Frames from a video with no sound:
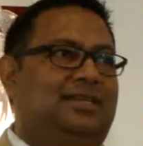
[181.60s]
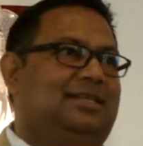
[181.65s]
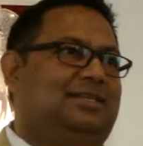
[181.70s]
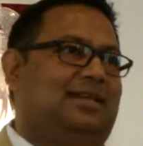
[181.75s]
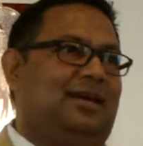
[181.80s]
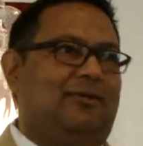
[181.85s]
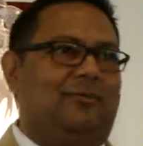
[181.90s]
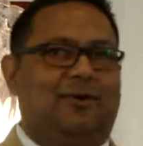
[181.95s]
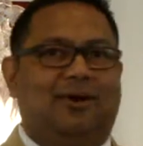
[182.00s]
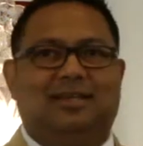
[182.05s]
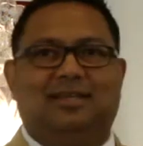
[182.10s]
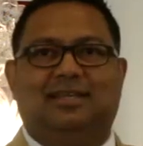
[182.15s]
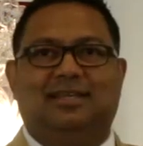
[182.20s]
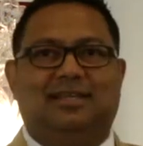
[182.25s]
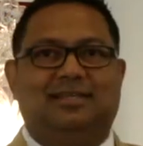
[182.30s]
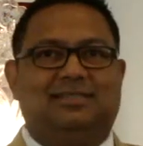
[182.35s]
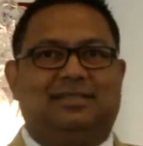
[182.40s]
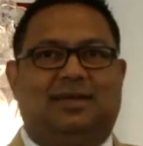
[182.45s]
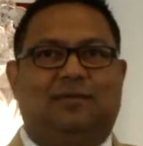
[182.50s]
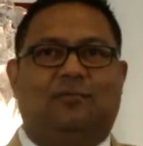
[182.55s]
this, I want
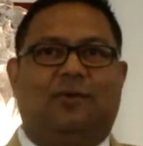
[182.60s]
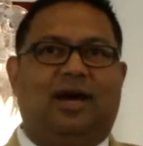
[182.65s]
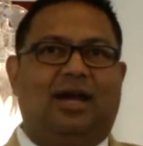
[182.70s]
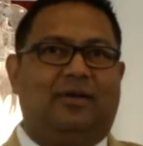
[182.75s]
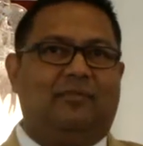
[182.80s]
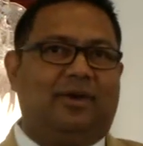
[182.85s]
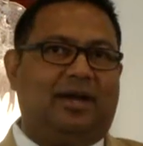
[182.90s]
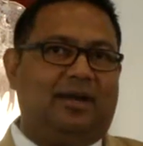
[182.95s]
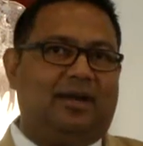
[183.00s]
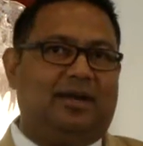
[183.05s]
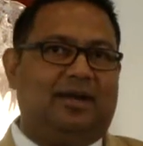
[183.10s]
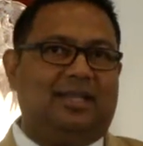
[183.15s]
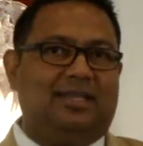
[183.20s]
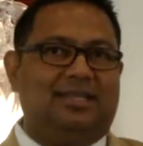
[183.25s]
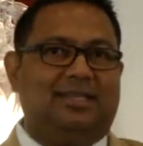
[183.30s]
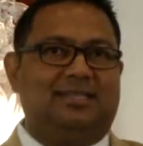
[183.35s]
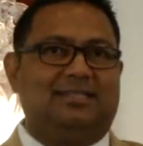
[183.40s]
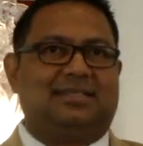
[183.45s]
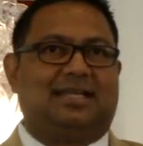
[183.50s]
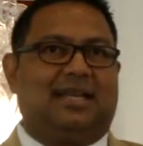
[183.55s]
this, and why am I not in
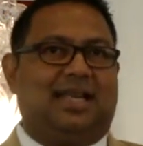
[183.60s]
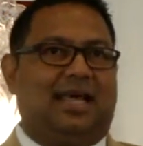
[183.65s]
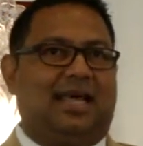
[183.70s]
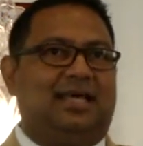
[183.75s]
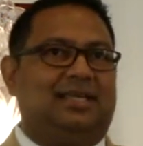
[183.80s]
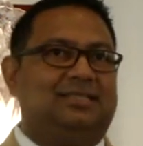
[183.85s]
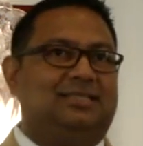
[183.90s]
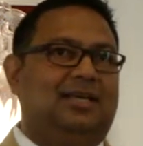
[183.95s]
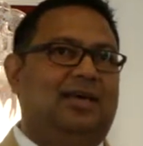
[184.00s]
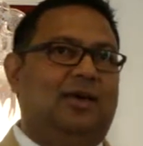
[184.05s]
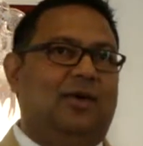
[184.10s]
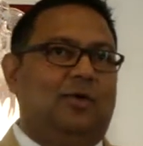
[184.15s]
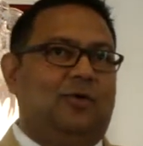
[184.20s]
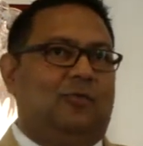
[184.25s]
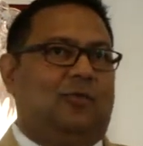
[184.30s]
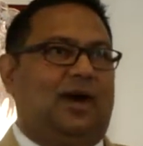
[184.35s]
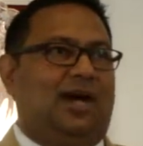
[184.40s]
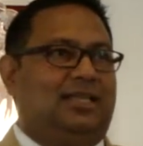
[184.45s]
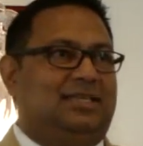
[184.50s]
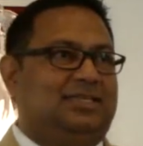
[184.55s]
this class?
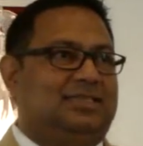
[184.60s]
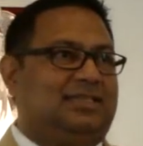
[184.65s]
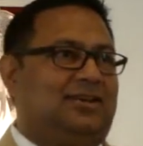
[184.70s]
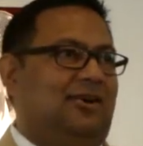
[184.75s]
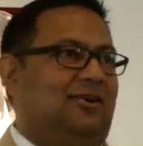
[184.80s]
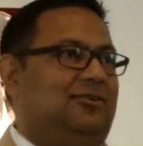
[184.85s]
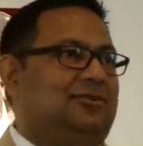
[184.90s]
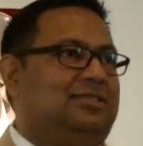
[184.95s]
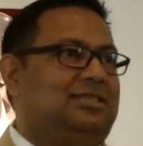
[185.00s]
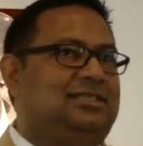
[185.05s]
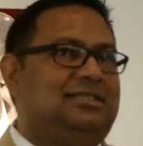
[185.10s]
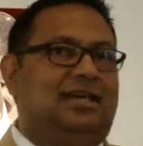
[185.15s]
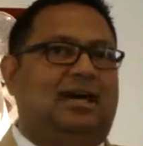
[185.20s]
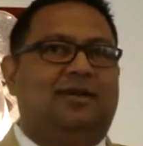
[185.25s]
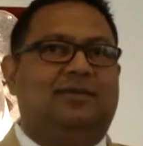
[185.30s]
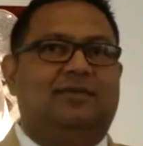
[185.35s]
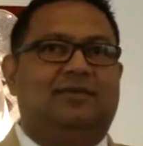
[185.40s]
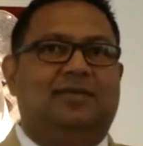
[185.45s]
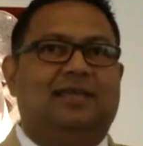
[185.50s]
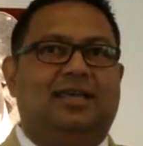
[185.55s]
Why this coach is
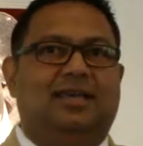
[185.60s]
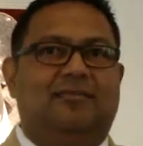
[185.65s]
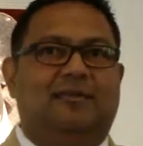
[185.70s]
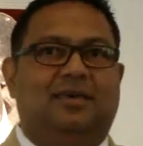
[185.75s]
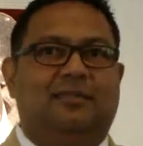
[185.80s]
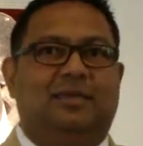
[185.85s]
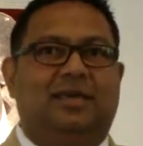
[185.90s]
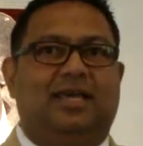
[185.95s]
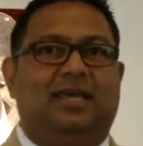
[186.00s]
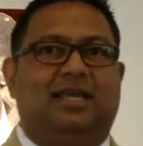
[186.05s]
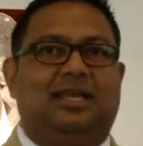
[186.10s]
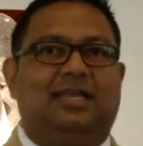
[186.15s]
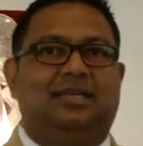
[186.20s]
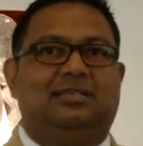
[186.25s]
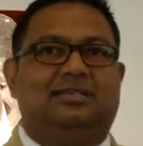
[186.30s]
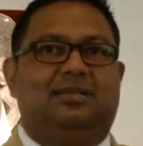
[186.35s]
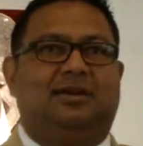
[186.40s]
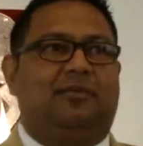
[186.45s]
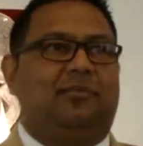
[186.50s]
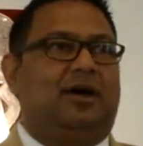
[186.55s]
not giving me a
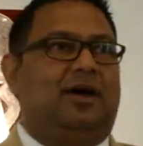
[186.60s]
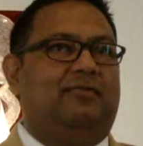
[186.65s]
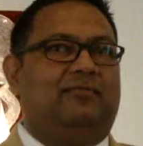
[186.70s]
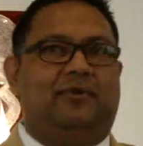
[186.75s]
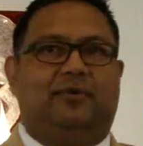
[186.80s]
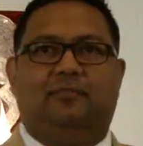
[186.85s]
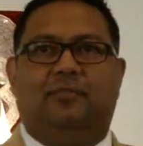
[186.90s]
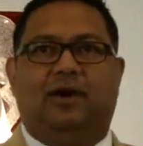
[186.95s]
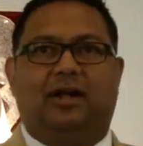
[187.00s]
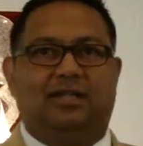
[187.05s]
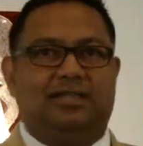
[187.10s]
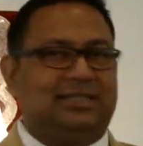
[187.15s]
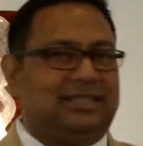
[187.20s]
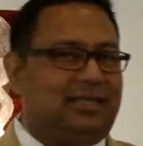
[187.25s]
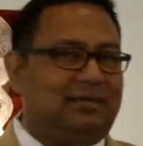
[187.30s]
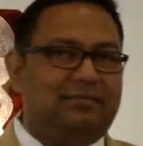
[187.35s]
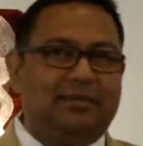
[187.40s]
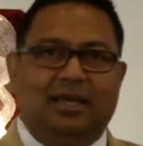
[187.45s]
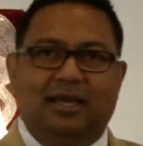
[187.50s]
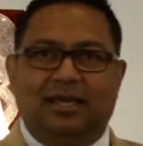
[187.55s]
list on my football
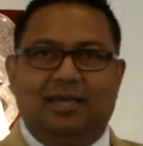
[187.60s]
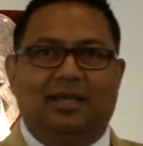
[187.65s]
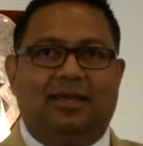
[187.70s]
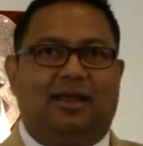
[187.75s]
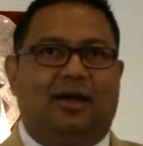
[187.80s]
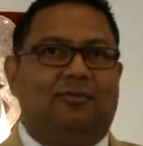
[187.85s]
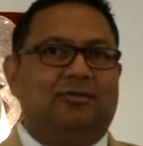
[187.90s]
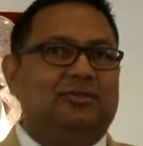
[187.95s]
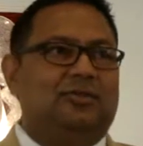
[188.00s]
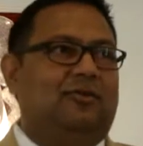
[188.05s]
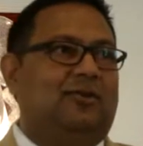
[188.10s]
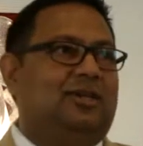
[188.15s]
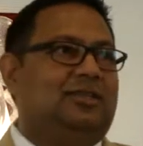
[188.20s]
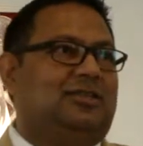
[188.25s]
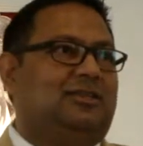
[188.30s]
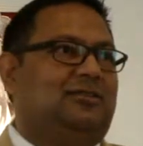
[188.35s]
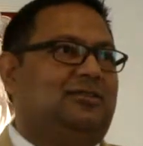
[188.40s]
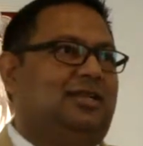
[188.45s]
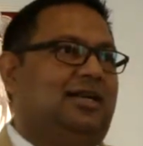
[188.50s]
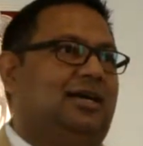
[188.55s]
team? I was going
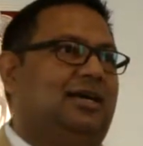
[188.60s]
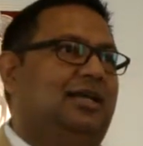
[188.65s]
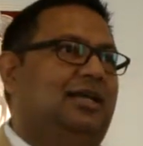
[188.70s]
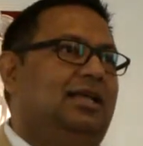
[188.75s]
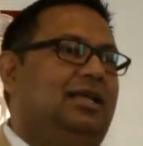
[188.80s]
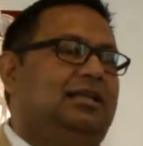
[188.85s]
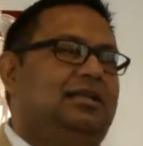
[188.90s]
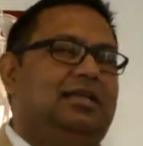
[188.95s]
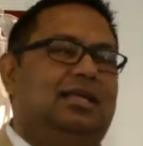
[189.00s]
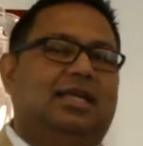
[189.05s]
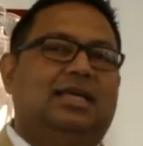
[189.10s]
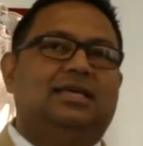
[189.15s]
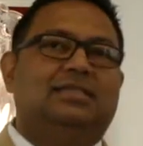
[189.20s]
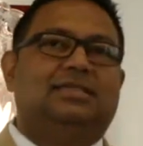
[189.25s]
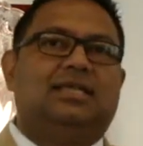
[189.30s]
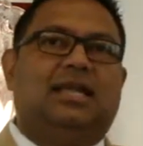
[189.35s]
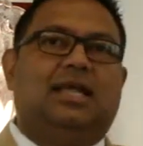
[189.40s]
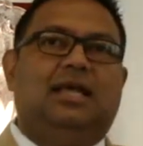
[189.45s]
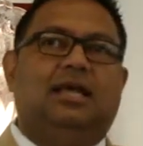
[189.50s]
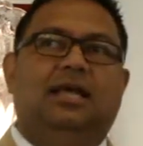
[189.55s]
through the
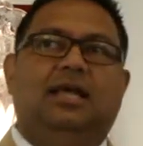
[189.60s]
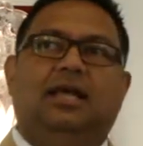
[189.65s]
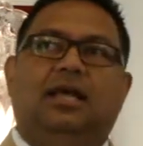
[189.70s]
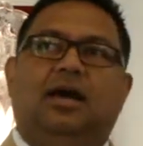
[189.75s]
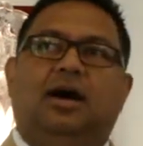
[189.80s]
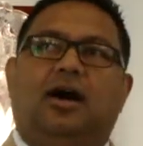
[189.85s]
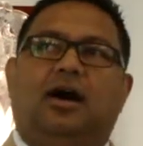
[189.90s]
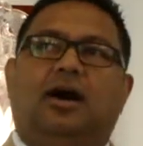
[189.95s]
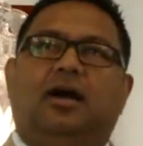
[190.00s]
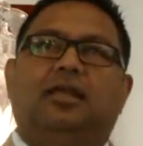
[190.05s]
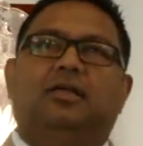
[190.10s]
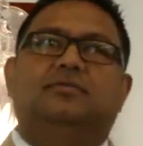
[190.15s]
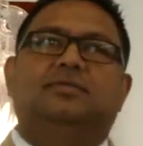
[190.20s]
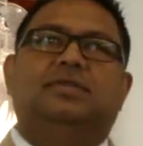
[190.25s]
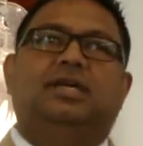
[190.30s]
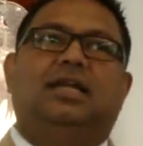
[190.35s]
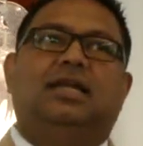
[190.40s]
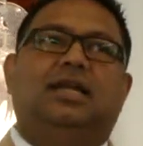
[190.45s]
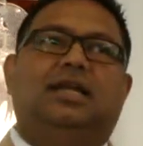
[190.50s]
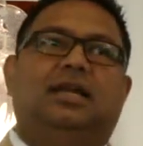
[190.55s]
list, and then all of a
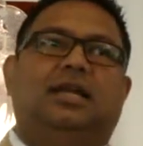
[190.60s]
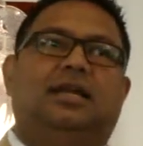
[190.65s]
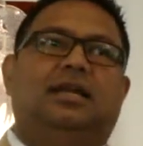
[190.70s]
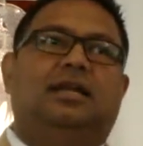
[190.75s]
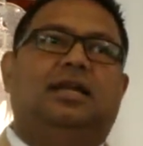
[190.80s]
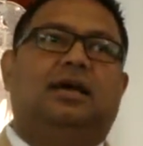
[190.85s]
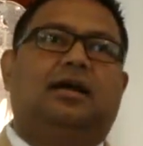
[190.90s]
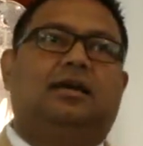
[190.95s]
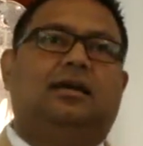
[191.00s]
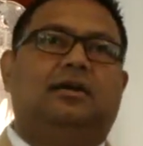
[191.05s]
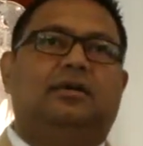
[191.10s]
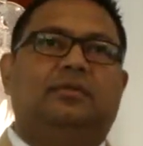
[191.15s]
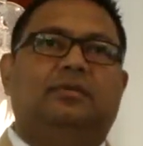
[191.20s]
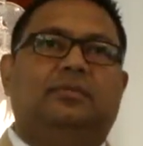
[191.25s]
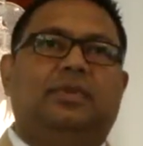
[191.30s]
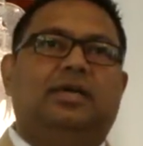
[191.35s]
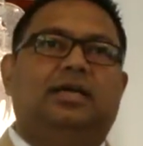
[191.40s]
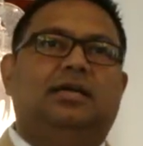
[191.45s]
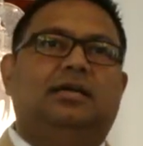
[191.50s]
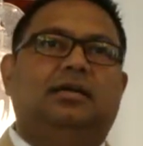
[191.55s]
sudden it occurred to
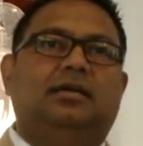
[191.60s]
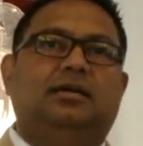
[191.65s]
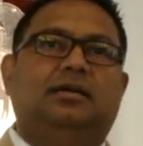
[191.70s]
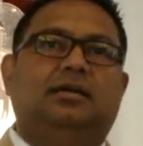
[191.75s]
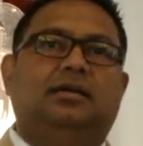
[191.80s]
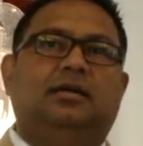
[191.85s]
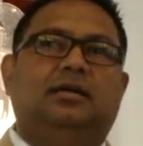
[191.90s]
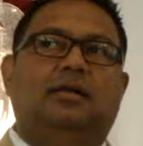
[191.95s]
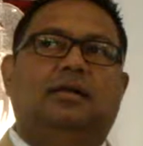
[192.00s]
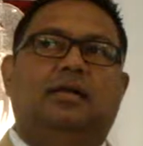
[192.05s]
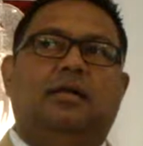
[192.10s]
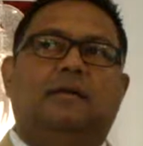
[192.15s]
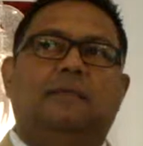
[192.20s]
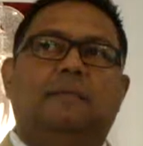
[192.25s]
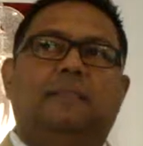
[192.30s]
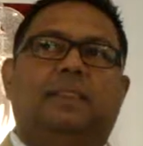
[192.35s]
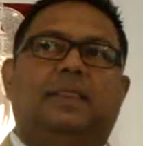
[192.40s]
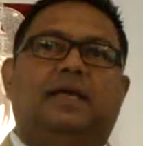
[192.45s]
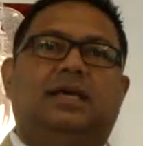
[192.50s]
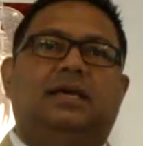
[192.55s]
me,
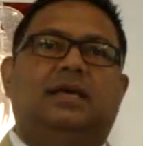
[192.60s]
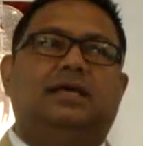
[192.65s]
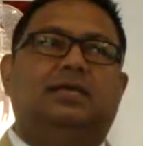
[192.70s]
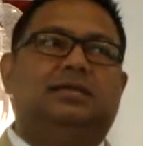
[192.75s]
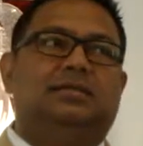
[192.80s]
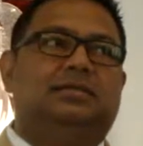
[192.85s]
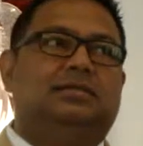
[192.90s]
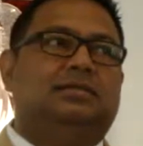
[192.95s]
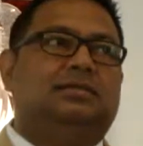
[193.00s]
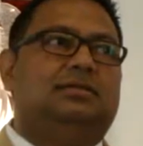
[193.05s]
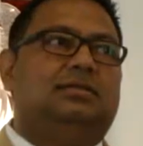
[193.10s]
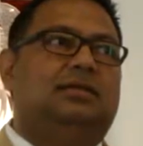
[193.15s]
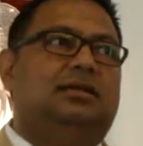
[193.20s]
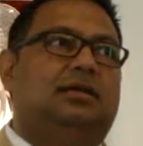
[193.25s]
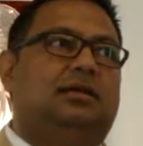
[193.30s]
is